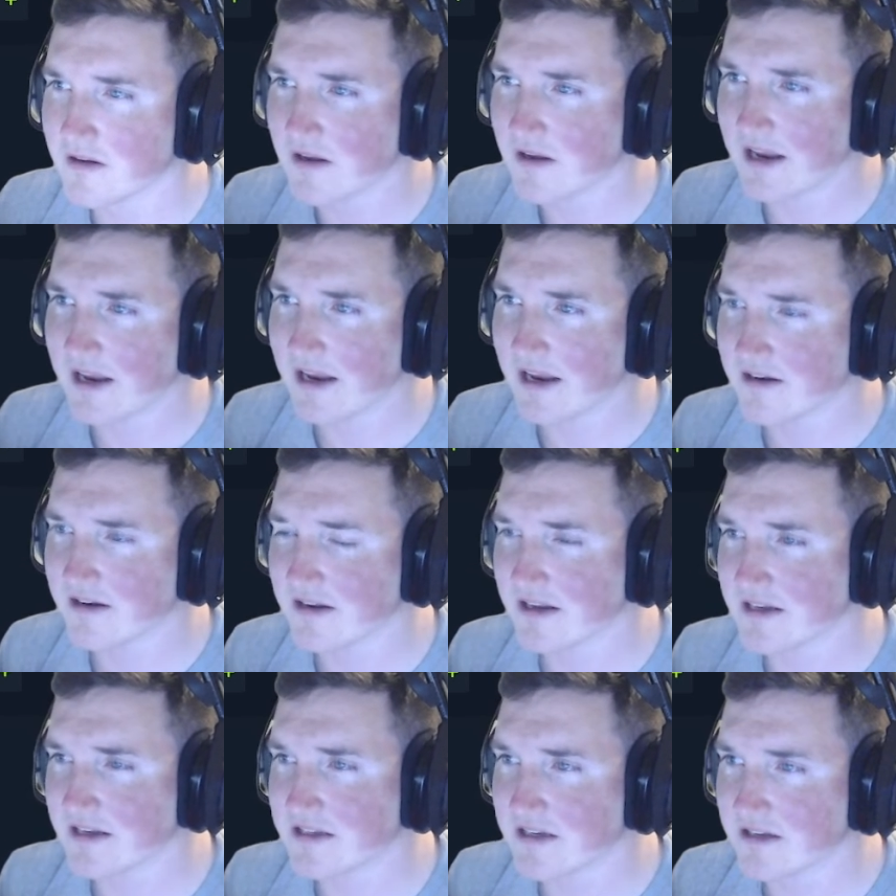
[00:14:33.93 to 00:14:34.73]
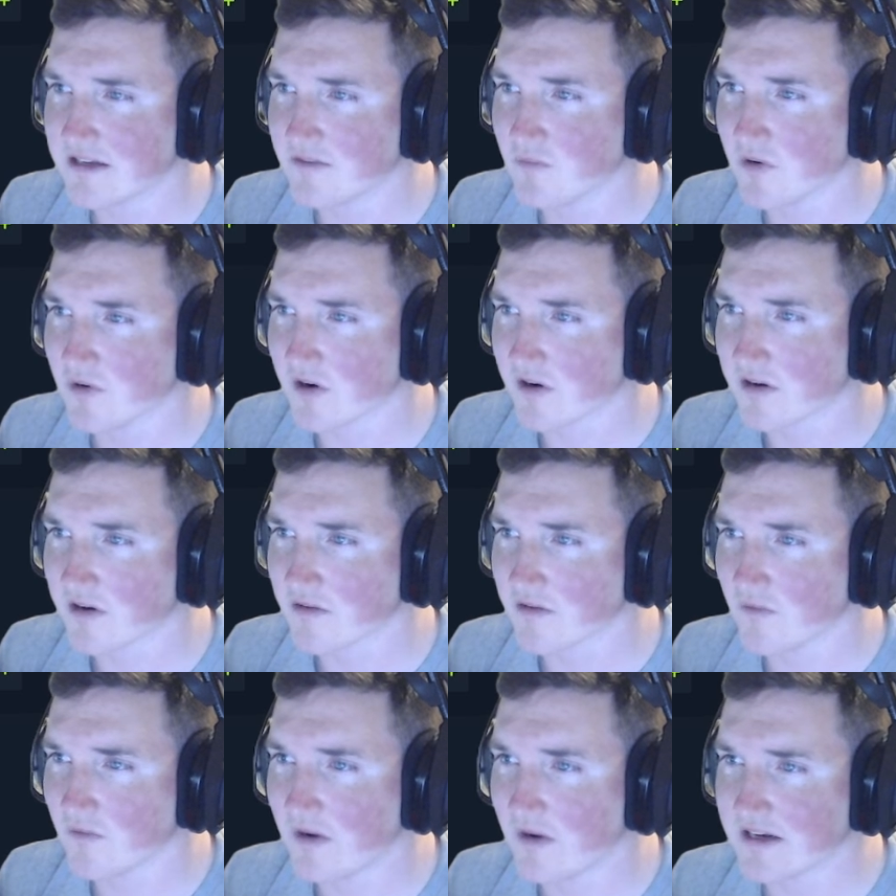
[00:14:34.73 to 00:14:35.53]
And it didn't work.
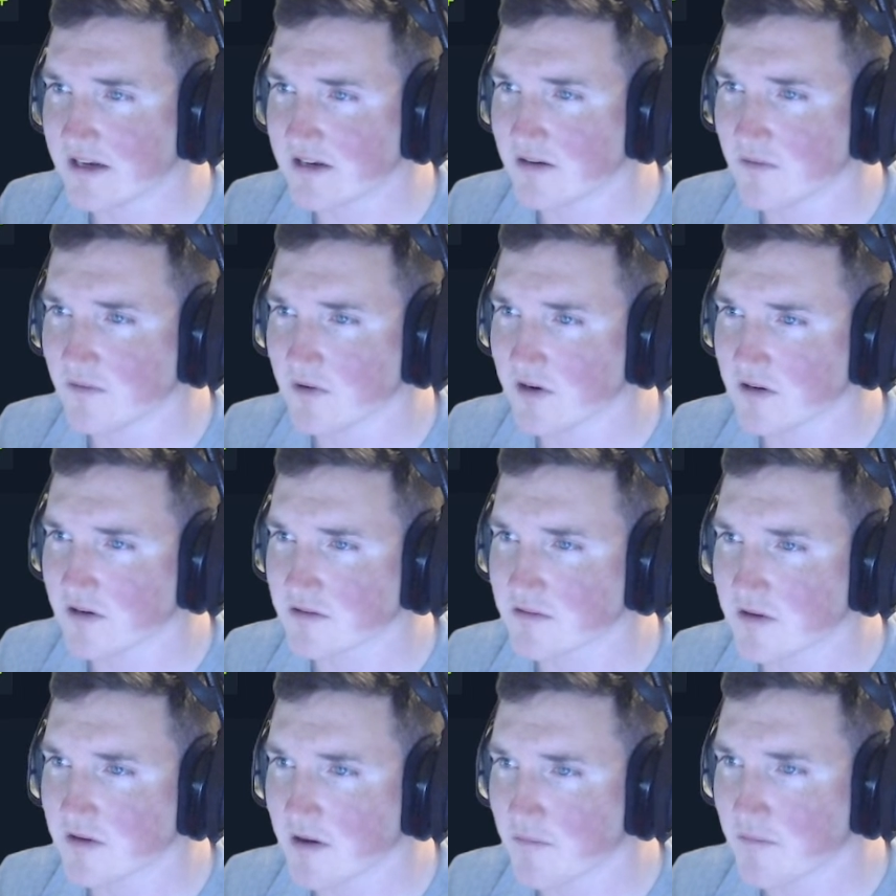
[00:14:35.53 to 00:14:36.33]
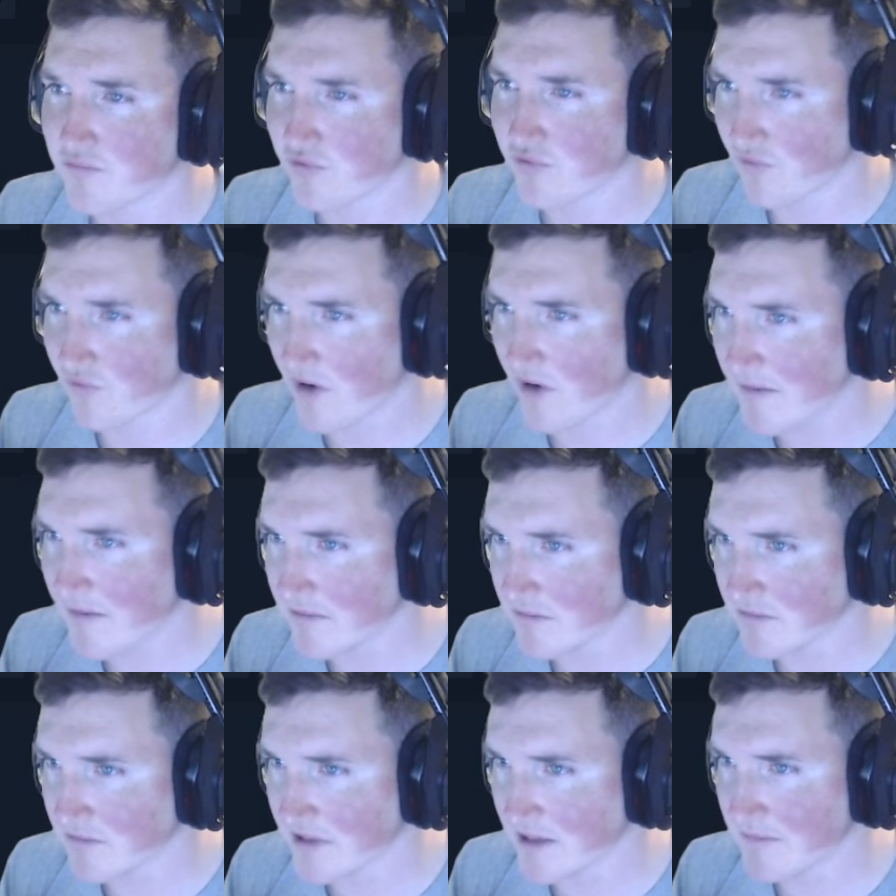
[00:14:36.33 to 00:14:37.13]
Why didn't it work?
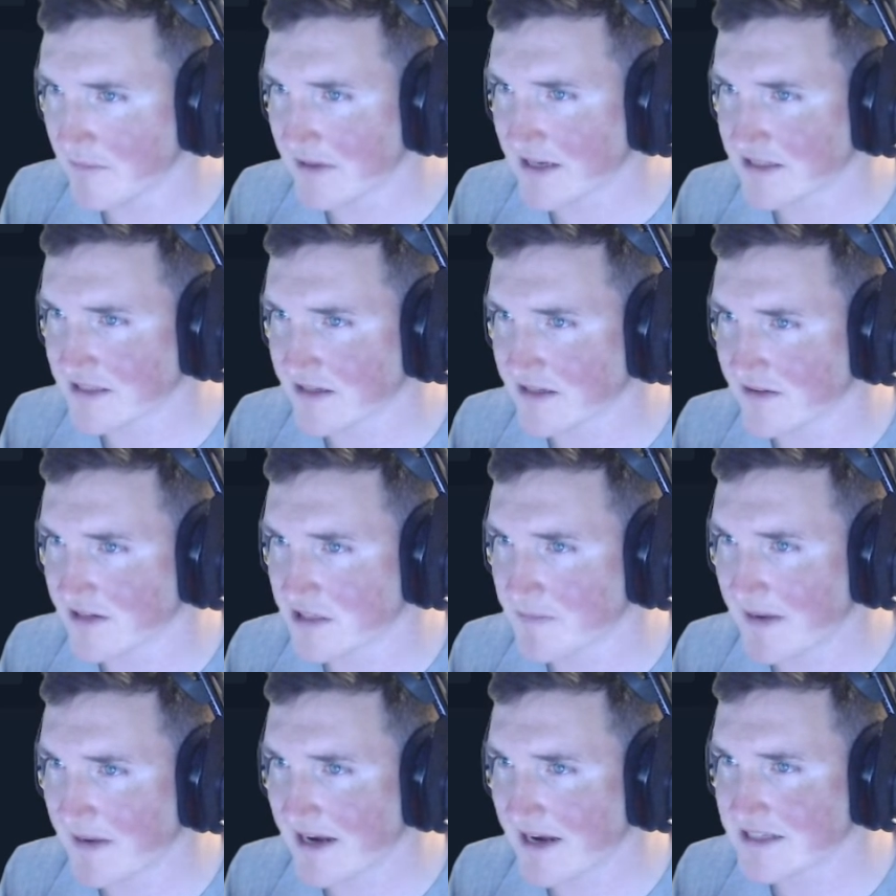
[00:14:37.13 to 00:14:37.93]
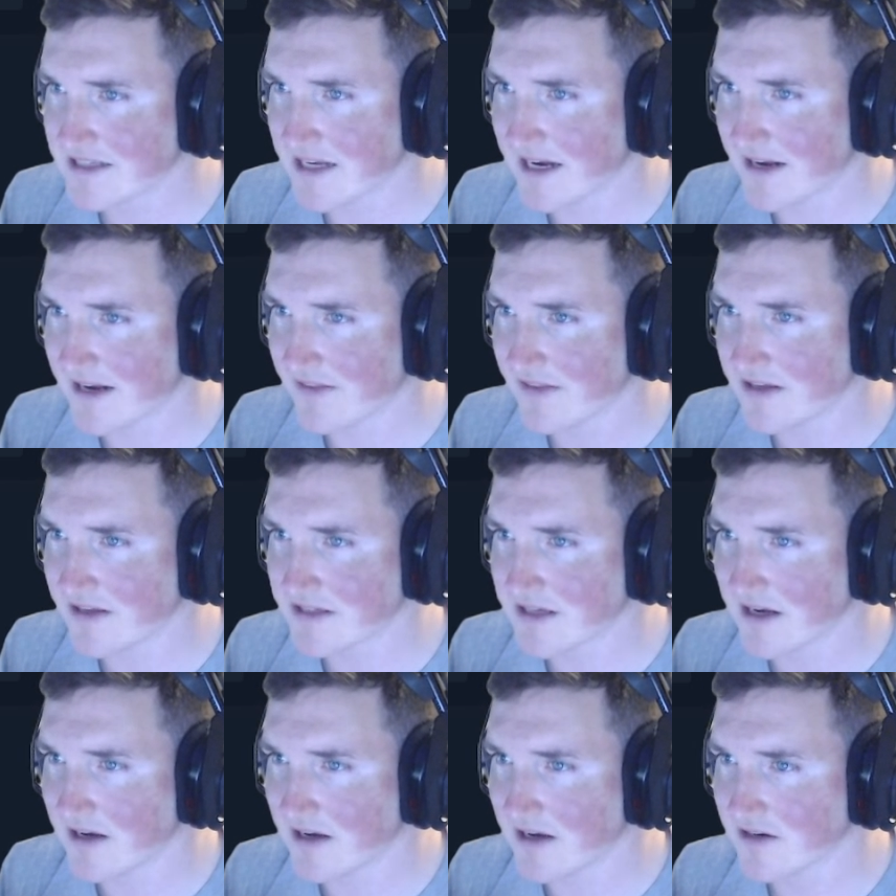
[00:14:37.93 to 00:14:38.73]
Probably because of the space and
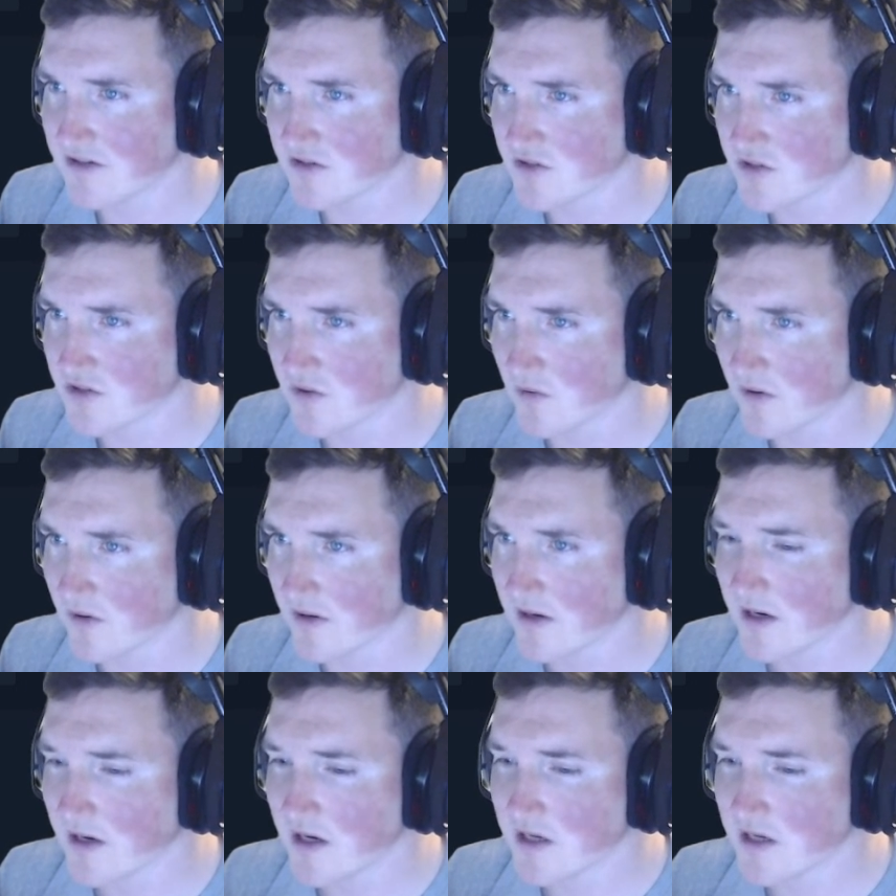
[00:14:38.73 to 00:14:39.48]
this underscore.